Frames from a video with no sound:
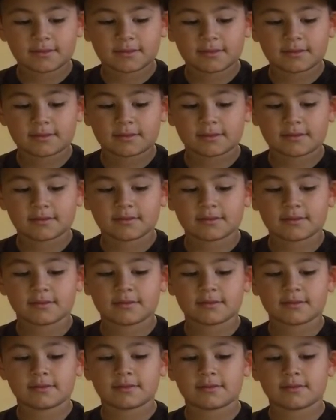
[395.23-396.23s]

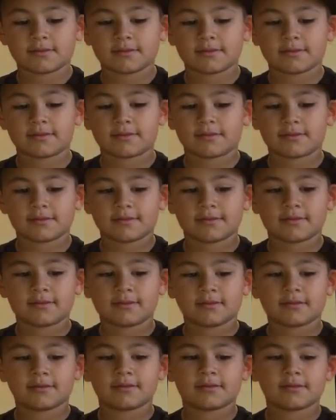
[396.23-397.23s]

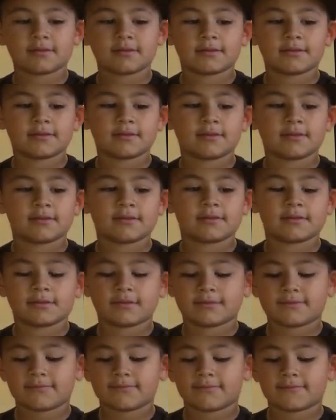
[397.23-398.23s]

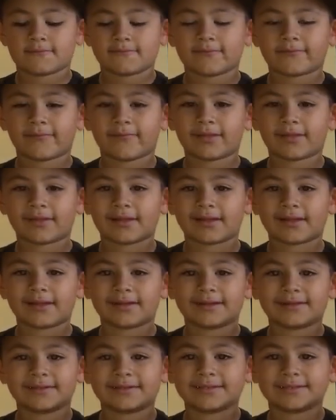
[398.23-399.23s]

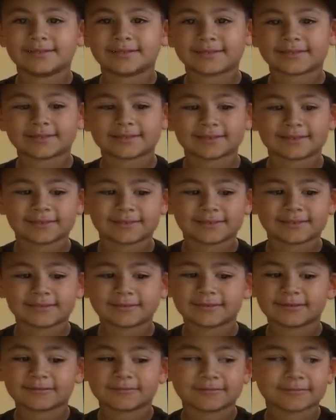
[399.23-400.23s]

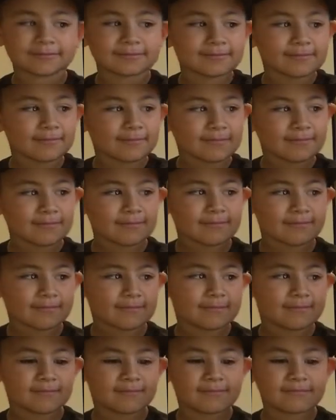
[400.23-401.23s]

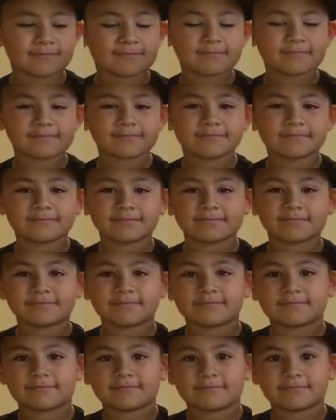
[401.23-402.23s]

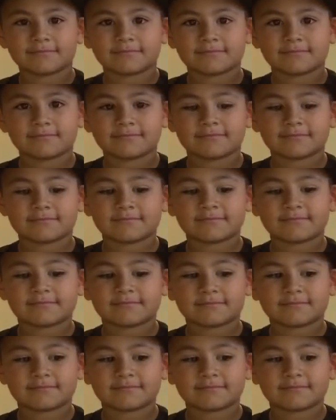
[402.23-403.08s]
[no speech]